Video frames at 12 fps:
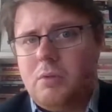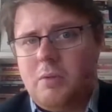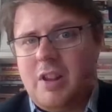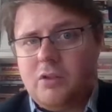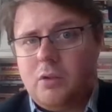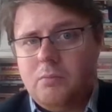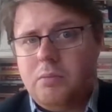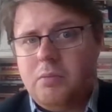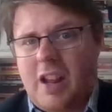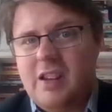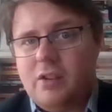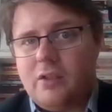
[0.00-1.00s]
is
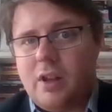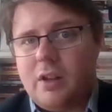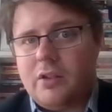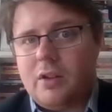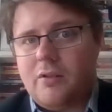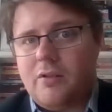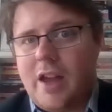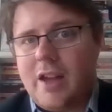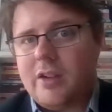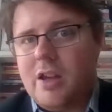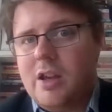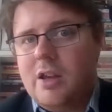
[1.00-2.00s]
priceless in effect.